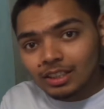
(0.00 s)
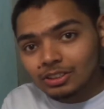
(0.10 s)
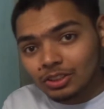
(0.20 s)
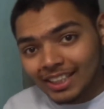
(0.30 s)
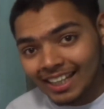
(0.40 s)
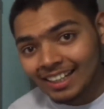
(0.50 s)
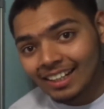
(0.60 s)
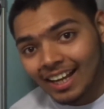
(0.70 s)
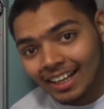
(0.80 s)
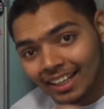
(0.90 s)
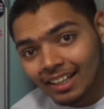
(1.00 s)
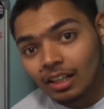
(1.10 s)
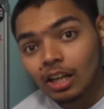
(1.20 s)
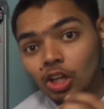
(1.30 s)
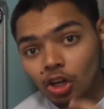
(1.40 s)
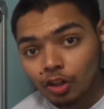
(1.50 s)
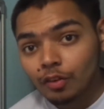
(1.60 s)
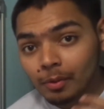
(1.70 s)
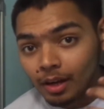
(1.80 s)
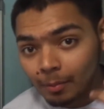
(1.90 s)
So then again a lot
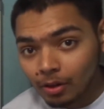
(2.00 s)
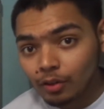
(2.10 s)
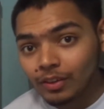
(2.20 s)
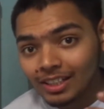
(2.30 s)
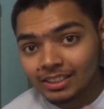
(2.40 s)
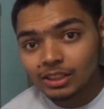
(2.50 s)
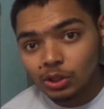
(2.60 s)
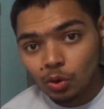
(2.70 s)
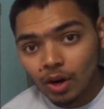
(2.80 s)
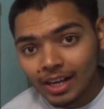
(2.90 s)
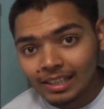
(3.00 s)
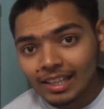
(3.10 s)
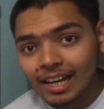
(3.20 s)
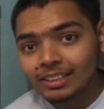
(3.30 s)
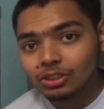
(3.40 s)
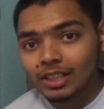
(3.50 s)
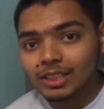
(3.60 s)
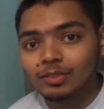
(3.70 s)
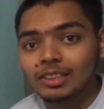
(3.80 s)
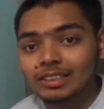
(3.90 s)
of amount of energy is required in that. So
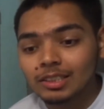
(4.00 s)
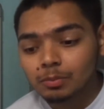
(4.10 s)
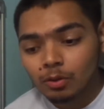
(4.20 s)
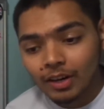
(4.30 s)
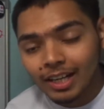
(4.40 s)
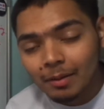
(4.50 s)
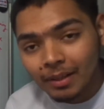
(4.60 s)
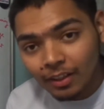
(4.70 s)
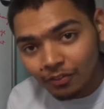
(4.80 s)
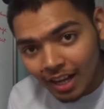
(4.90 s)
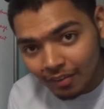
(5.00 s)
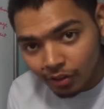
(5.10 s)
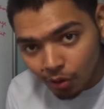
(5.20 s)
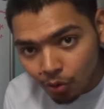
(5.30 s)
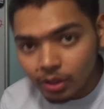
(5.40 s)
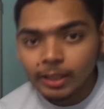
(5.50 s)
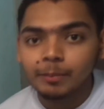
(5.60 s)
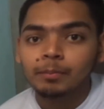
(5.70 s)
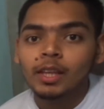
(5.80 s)
that's why this is provided by the flywheel only.